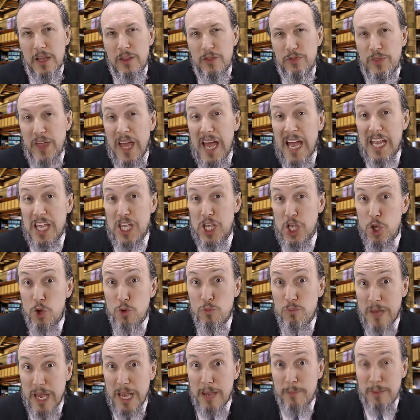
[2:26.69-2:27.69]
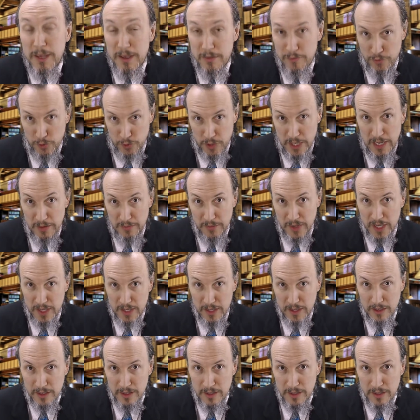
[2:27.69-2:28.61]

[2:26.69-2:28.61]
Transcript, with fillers: that you may be forgiven.